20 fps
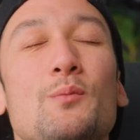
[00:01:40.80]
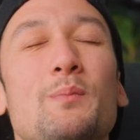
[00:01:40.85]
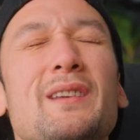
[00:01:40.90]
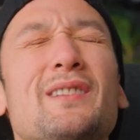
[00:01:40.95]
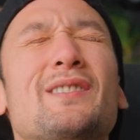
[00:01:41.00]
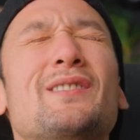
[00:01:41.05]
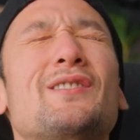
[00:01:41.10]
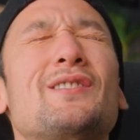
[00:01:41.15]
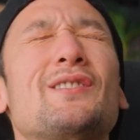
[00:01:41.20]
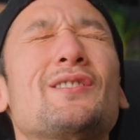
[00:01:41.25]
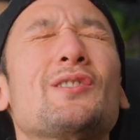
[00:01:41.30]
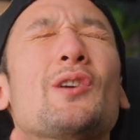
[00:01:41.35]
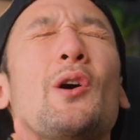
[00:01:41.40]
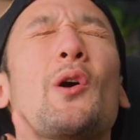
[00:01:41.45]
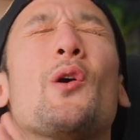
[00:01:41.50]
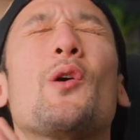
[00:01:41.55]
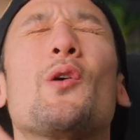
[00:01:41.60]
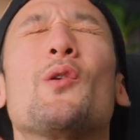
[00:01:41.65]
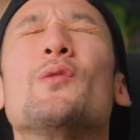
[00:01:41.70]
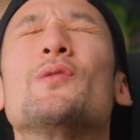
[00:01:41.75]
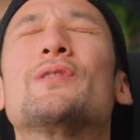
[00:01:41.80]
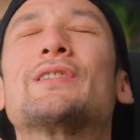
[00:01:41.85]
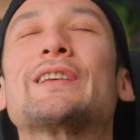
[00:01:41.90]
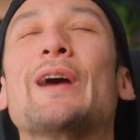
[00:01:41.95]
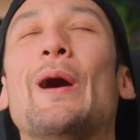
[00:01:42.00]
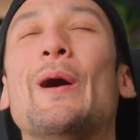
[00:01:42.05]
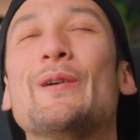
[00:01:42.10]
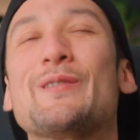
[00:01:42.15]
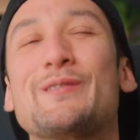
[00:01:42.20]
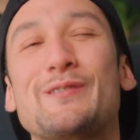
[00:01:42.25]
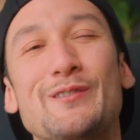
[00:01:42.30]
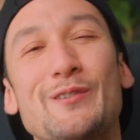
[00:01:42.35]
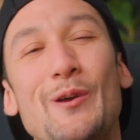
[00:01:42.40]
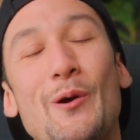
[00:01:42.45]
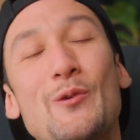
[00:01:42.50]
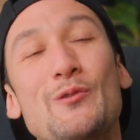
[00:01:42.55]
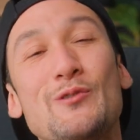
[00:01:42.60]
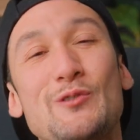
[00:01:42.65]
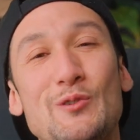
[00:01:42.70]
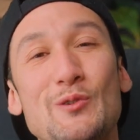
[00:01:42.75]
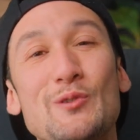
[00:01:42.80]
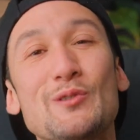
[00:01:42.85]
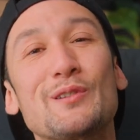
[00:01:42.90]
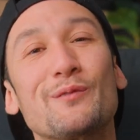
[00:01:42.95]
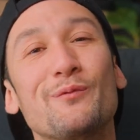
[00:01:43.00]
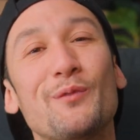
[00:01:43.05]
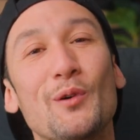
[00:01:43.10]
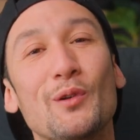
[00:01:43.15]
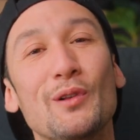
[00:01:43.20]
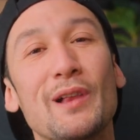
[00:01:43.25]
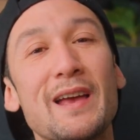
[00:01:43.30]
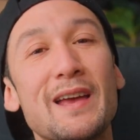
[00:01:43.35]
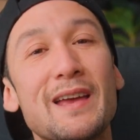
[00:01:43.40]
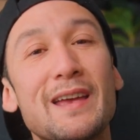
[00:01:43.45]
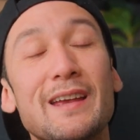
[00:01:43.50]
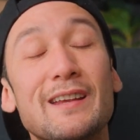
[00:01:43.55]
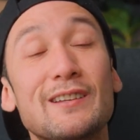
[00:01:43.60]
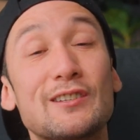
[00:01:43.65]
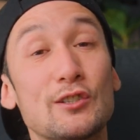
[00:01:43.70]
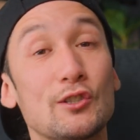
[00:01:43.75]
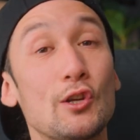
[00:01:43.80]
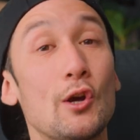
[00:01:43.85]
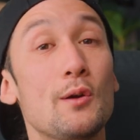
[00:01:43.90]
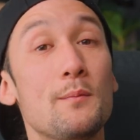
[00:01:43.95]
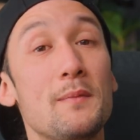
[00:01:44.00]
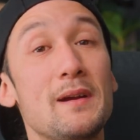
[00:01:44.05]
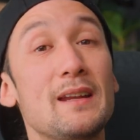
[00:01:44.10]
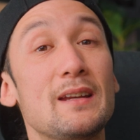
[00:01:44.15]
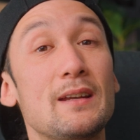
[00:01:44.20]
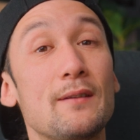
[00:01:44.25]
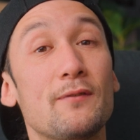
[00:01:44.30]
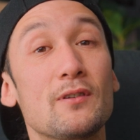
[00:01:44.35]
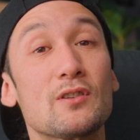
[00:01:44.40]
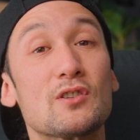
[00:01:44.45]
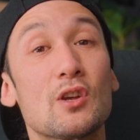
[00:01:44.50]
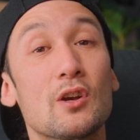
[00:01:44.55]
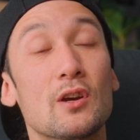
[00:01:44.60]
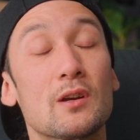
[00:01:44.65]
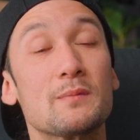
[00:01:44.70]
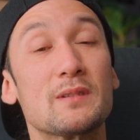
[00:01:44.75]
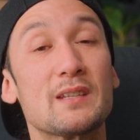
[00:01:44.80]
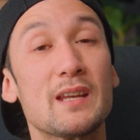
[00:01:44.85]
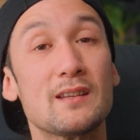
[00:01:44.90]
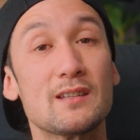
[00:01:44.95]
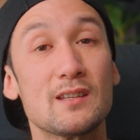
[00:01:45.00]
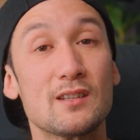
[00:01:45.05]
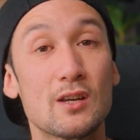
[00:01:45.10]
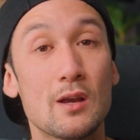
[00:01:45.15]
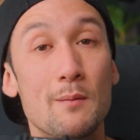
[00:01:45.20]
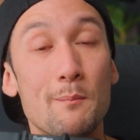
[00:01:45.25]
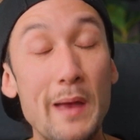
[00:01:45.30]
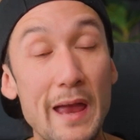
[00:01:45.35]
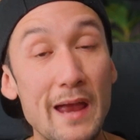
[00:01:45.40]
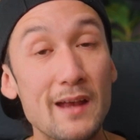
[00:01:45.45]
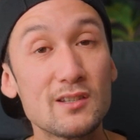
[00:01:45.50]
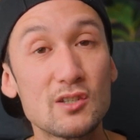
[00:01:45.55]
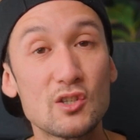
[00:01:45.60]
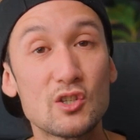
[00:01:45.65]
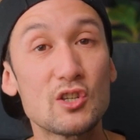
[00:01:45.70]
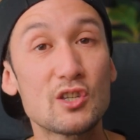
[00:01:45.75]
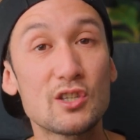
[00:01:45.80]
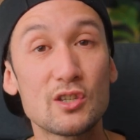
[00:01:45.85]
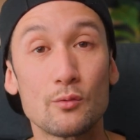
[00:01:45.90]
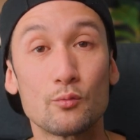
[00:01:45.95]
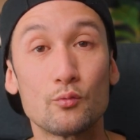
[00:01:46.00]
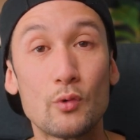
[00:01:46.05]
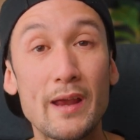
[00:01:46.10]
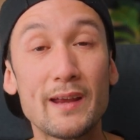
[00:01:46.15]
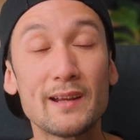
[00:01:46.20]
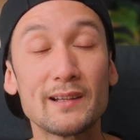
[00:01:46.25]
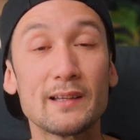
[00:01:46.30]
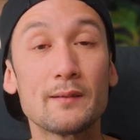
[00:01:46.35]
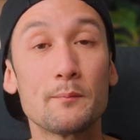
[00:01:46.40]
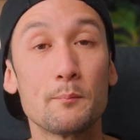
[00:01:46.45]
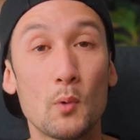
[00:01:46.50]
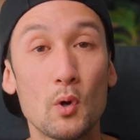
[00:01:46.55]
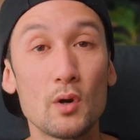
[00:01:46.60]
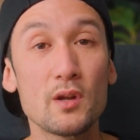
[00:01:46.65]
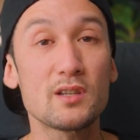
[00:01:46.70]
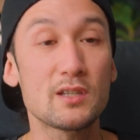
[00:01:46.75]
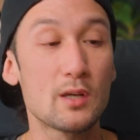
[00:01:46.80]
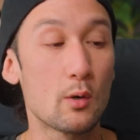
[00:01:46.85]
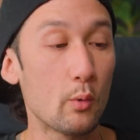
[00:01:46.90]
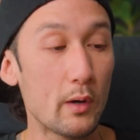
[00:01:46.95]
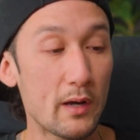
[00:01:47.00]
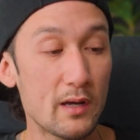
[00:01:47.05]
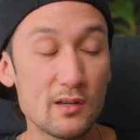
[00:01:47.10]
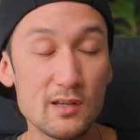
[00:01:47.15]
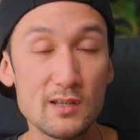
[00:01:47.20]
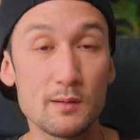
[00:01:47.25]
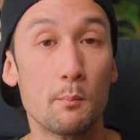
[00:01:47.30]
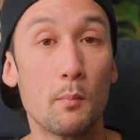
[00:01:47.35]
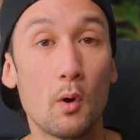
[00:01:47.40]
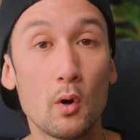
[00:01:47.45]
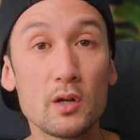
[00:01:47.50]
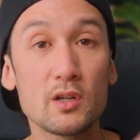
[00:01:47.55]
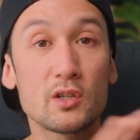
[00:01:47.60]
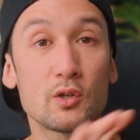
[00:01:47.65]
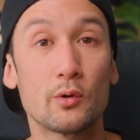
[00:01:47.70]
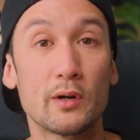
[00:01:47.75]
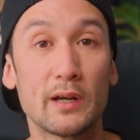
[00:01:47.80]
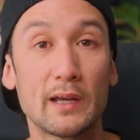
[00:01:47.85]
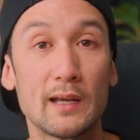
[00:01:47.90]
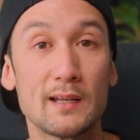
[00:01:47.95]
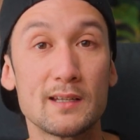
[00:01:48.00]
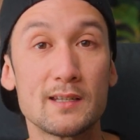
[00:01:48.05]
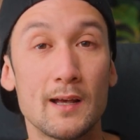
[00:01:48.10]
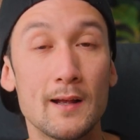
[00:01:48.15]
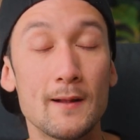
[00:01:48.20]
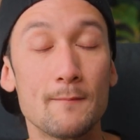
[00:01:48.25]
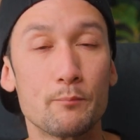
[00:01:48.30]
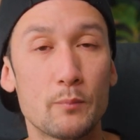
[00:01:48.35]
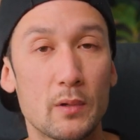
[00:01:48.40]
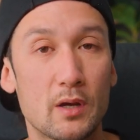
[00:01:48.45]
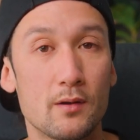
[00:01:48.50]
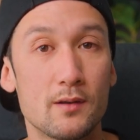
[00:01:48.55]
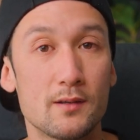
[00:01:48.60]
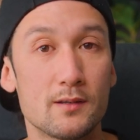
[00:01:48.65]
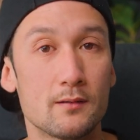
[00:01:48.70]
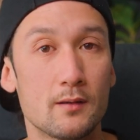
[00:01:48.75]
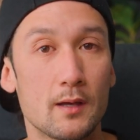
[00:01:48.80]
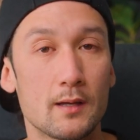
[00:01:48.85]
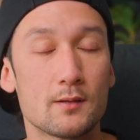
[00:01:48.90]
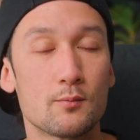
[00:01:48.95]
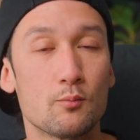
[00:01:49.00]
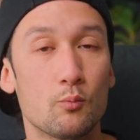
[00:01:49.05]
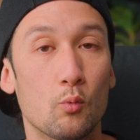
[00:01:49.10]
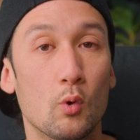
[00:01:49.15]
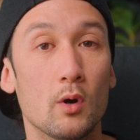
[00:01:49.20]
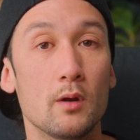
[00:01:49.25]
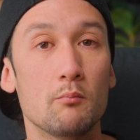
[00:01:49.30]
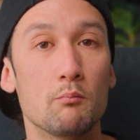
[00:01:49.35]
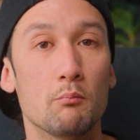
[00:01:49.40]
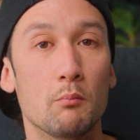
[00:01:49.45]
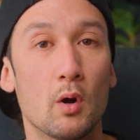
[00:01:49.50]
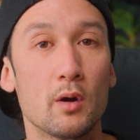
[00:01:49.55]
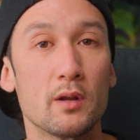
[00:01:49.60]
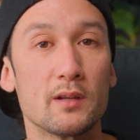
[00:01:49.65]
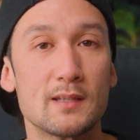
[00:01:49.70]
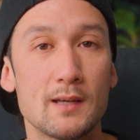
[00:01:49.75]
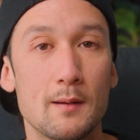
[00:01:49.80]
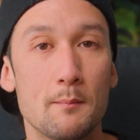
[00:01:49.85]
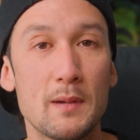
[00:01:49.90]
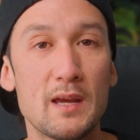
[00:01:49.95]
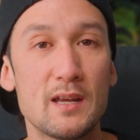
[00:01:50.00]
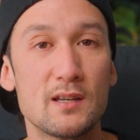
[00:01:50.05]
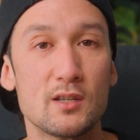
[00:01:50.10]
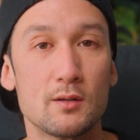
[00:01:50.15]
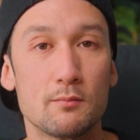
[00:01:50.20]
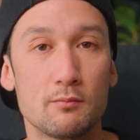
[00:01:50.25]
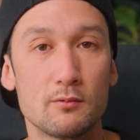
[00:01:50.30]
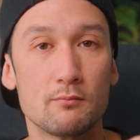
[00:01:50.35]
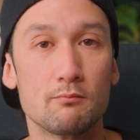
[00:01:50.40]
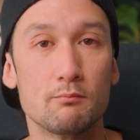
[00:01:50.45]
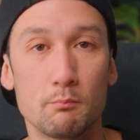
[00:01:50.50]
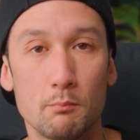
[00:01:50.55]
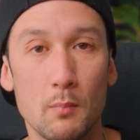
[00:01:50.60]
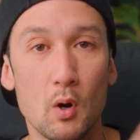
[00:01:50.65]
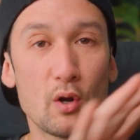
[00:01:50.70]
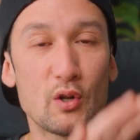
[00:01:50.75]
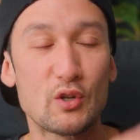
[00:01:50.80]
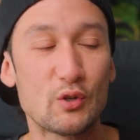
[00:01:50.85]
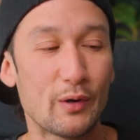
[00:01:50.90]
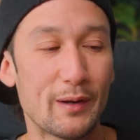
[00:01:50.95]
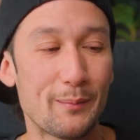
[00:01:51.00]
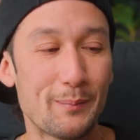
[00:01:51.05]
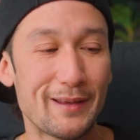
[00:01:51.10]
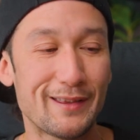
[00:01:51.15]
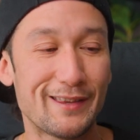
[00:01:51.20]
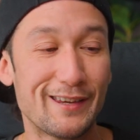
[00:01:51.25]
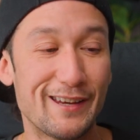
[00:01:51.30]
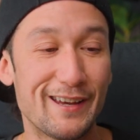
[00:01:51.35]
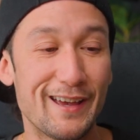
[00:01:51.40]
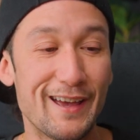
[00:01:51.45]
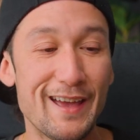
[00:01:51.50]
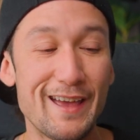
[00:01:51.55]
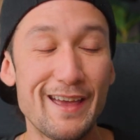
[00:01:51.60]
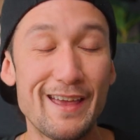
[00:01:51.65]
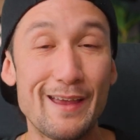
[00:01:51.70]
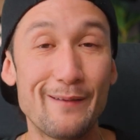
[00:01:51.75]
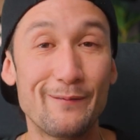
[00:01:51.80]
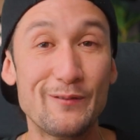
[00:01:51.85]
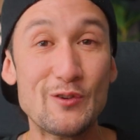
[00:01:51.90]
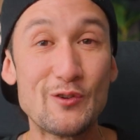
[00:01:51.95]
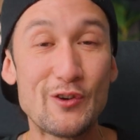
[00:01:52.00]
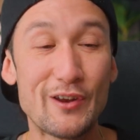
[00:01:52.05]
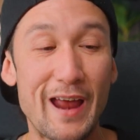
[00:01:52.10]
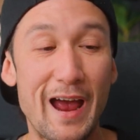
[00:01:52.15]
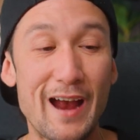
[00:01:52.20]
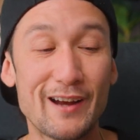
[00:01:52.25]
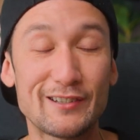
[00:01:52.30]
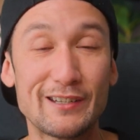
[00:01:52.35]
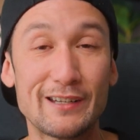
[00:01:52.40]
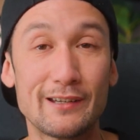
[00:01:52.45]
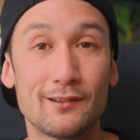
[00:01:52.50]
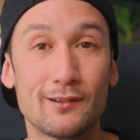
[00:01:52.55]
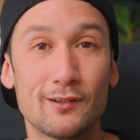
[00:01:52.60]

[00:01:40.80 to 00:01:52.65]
be so useful in so many different circumstances compared to just a regular monitor where you're just monitoring it, because that's what monitor means. You're monitoring, but if you can actually